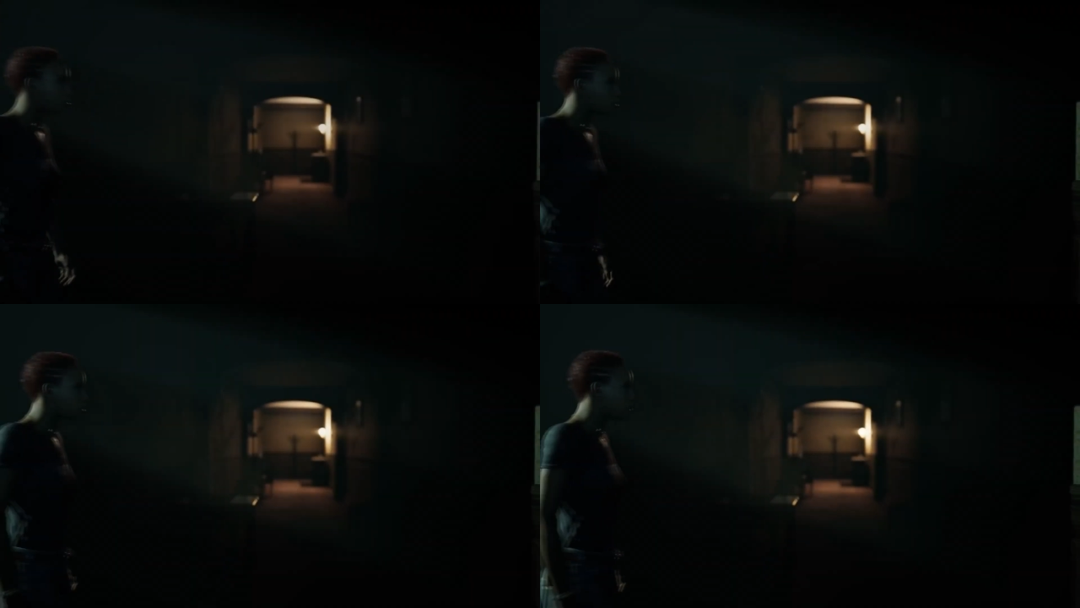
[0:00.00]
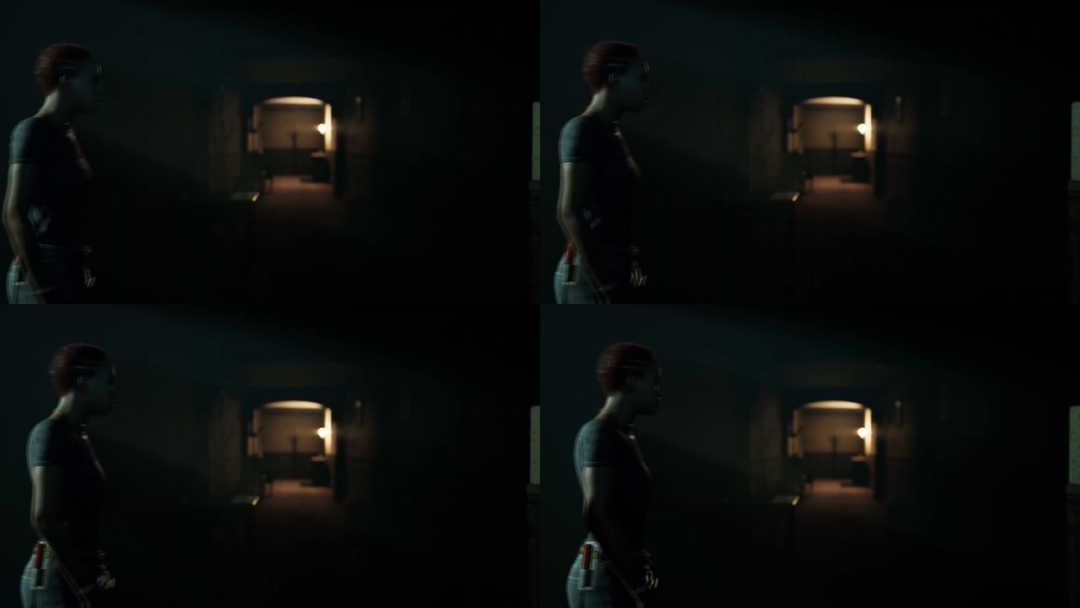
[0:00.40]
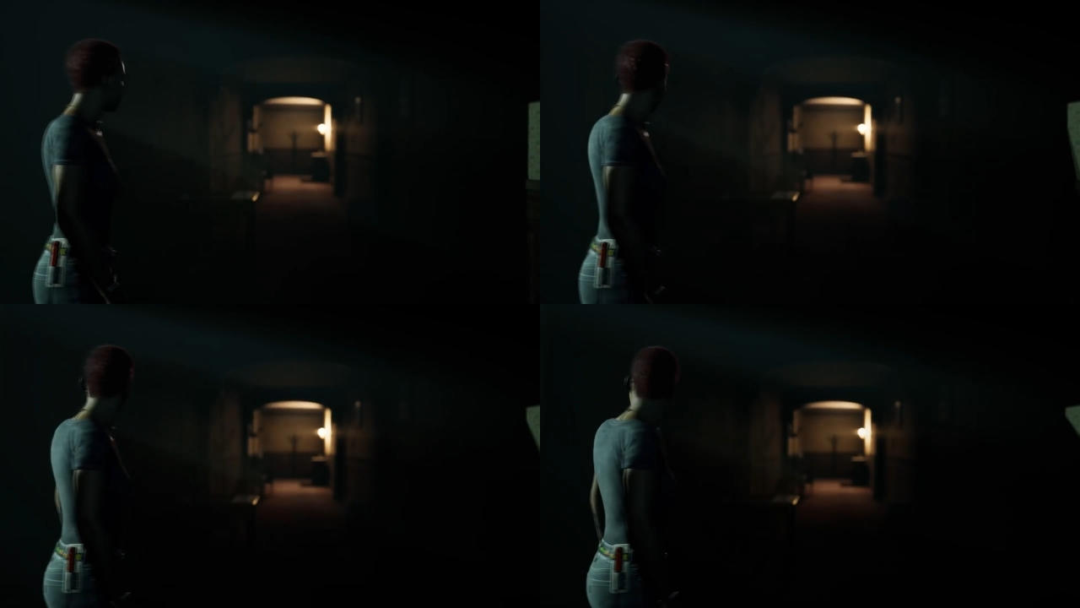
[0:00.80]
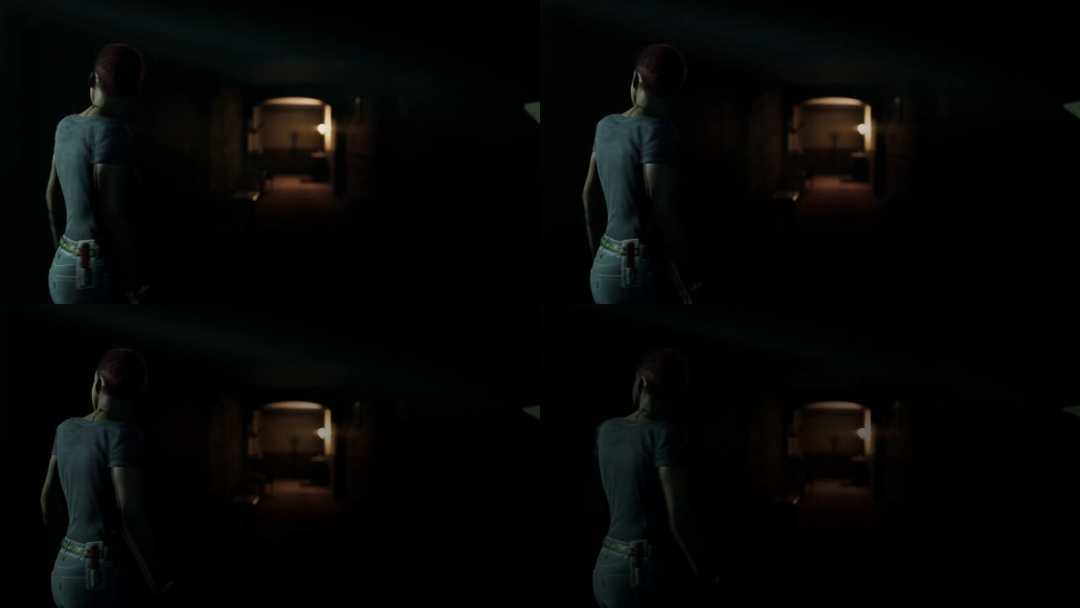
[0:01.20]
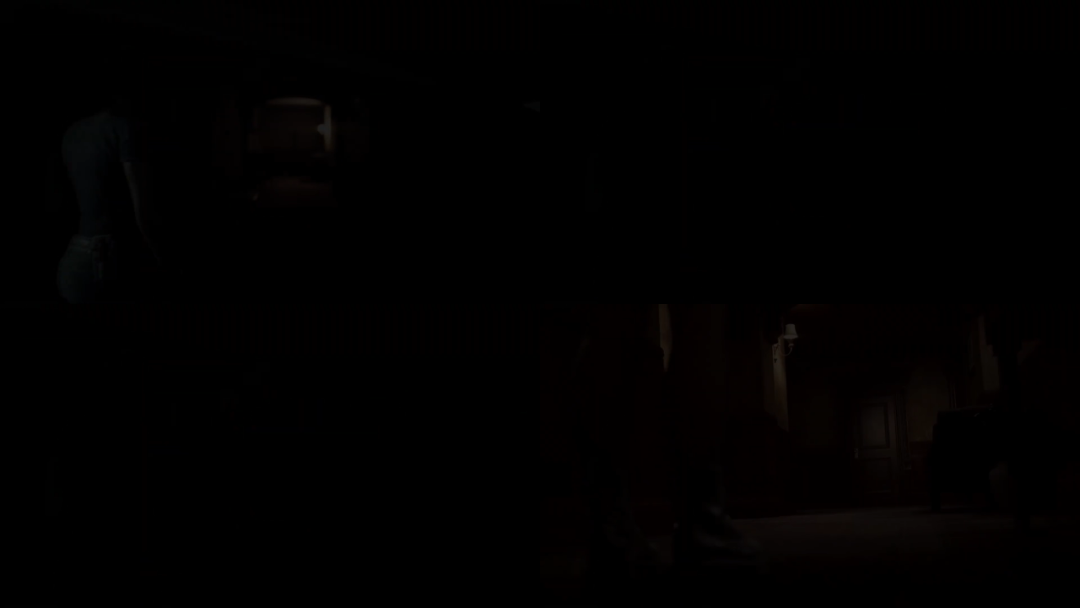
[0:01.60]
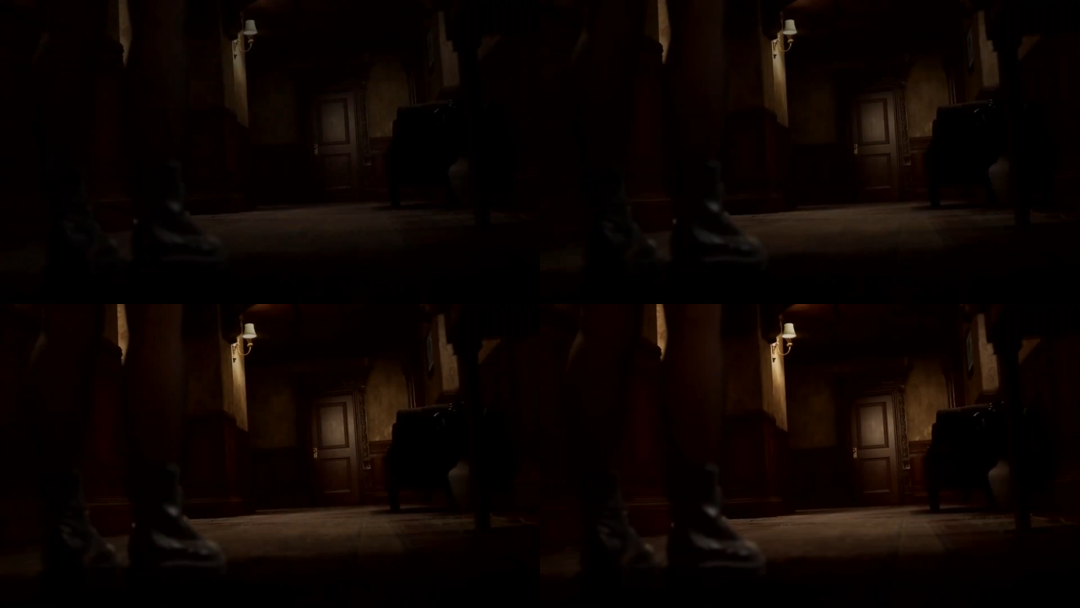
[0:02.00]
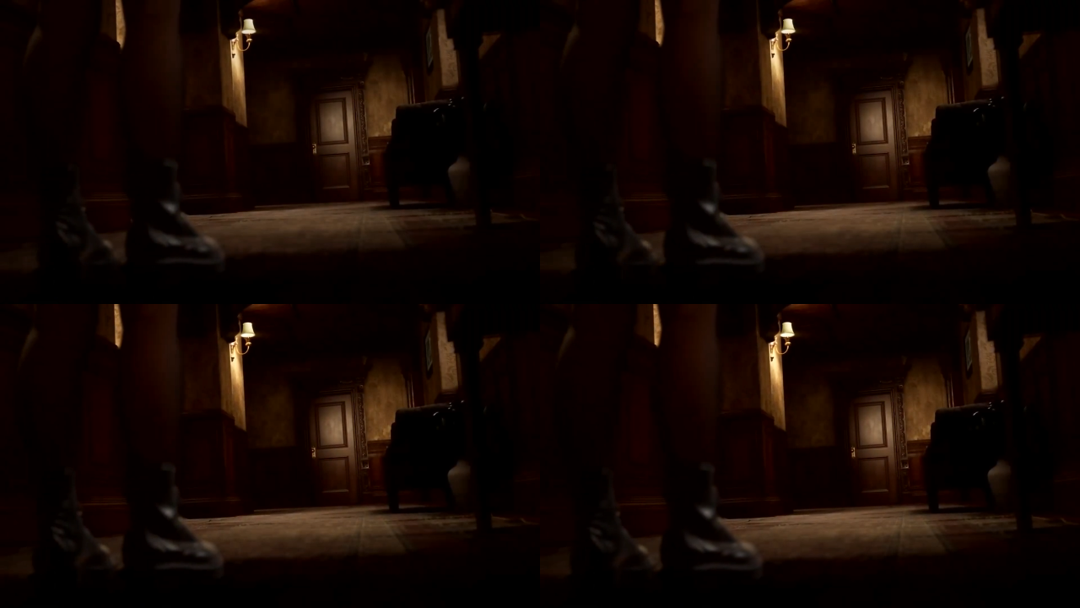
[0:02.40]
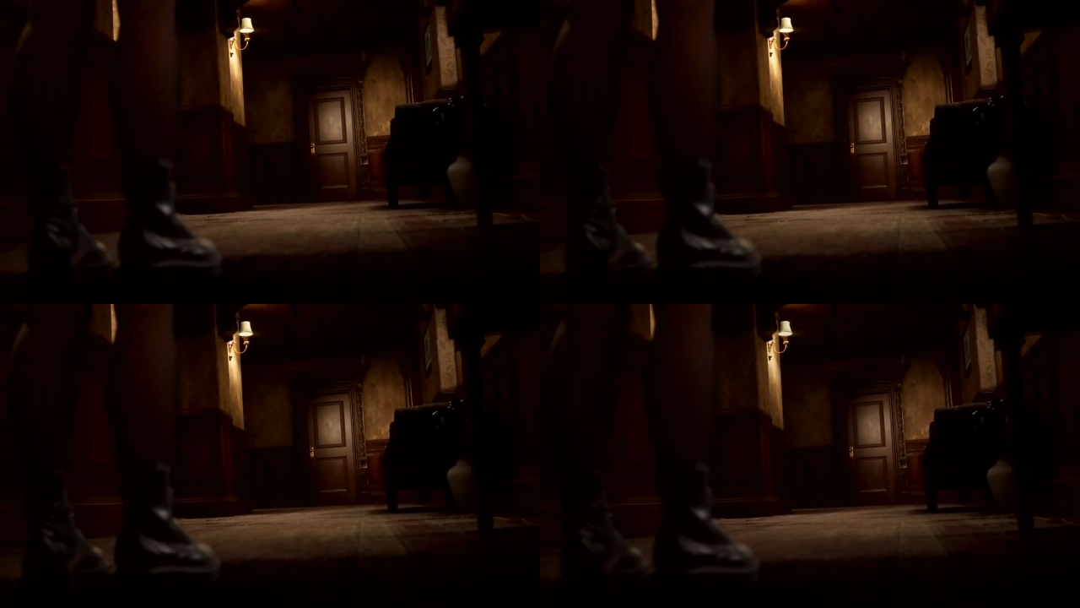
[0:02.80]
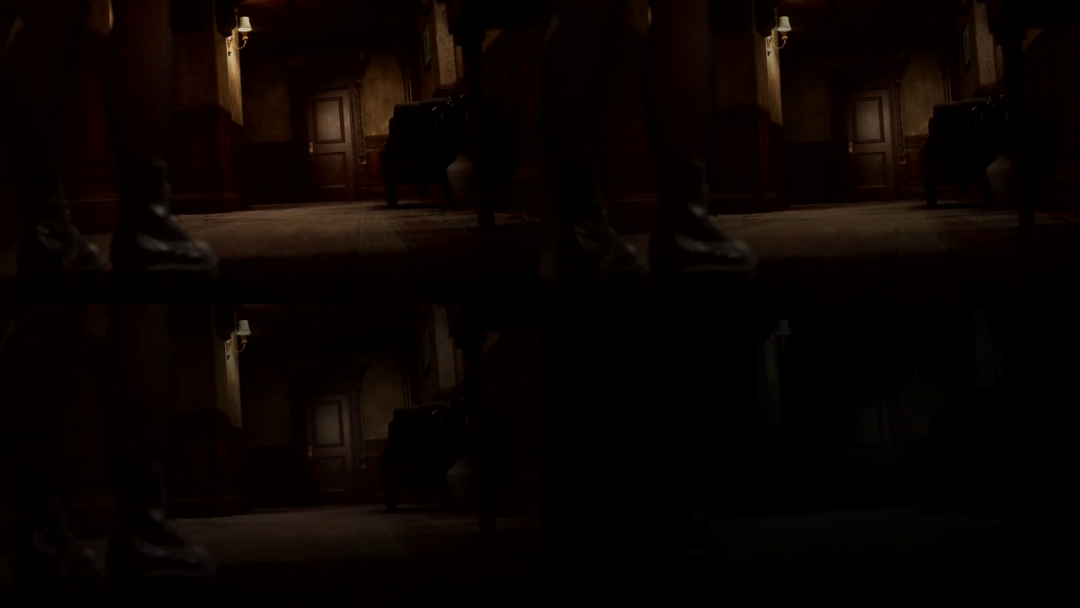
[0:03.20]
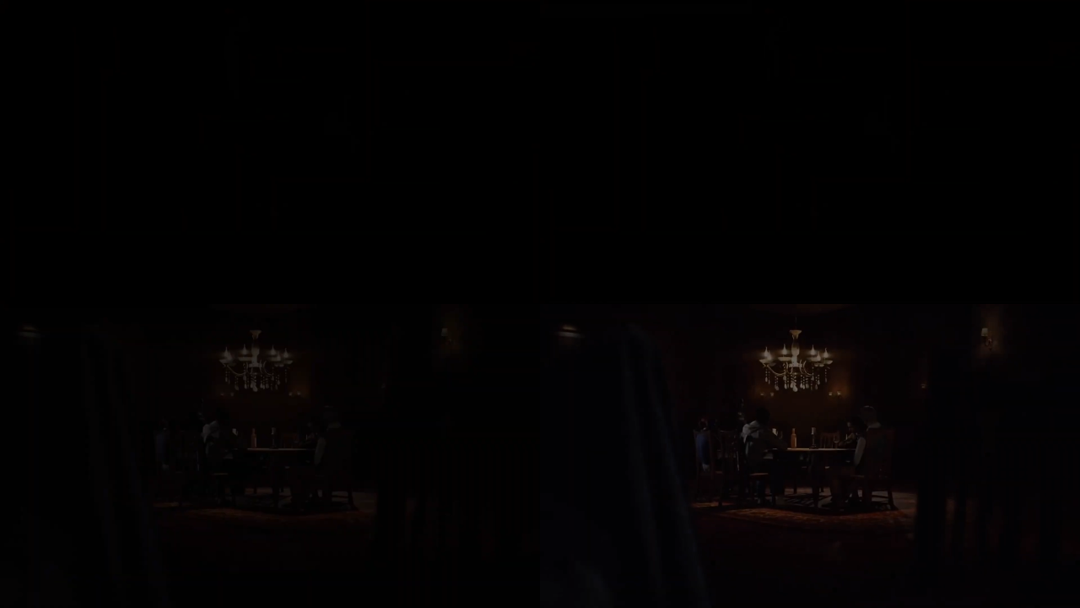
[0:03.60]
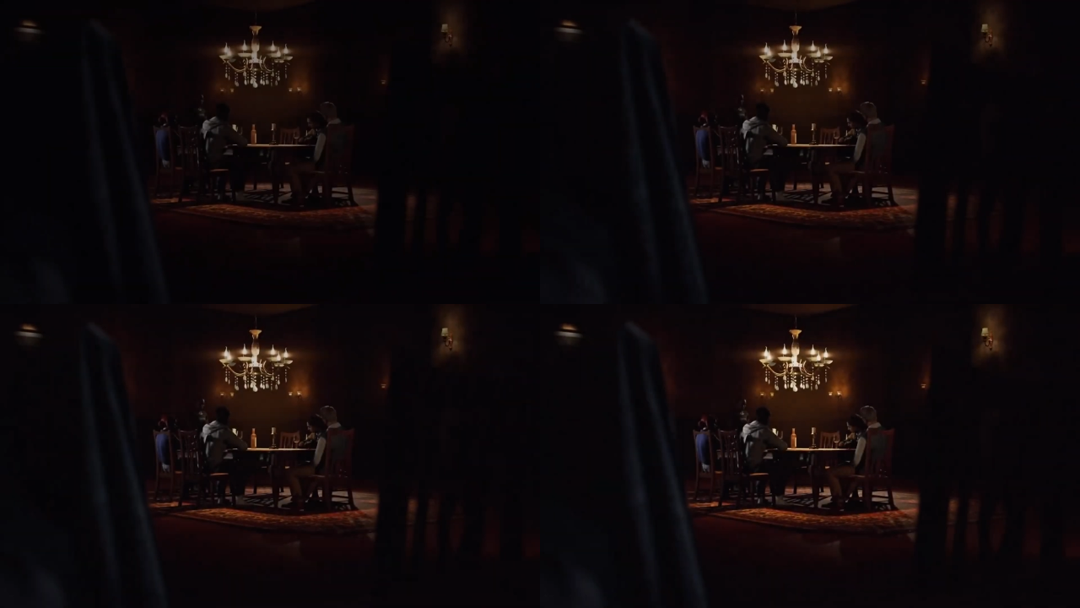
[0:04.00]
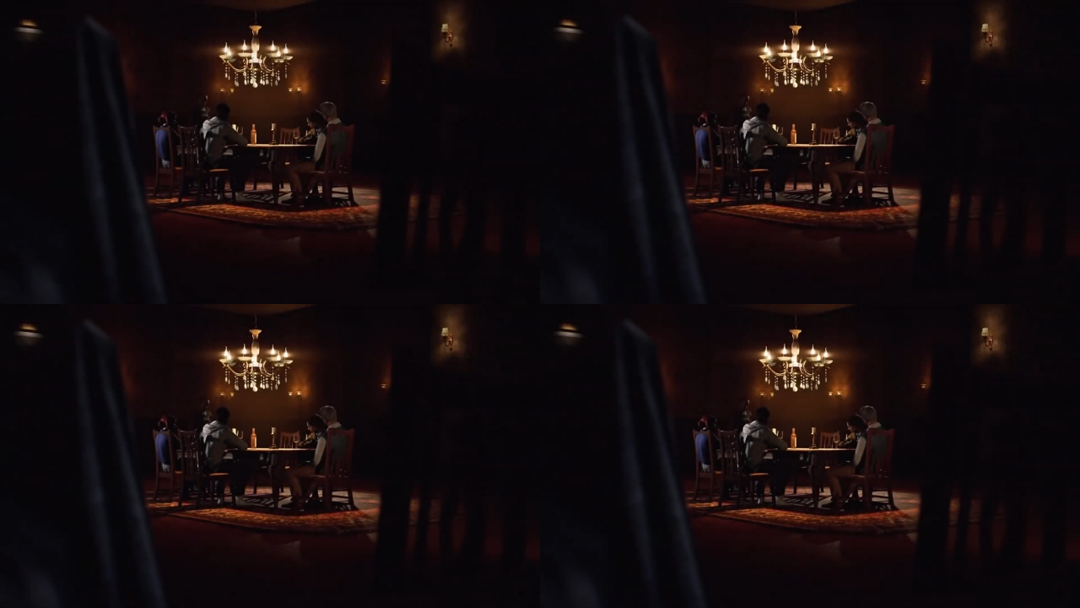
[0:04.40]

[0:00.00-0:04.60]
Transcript: (no speaker visible)